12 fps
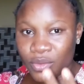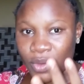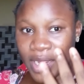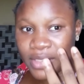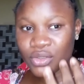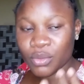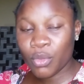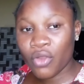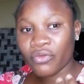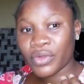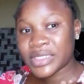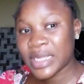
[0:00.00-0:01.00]
I took more
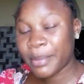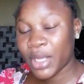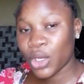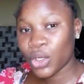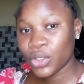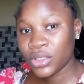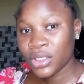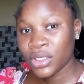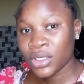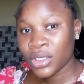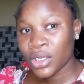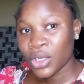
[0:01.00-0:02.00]
of watermelon
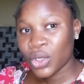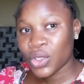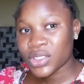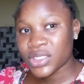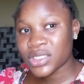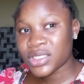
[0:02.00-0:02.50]
because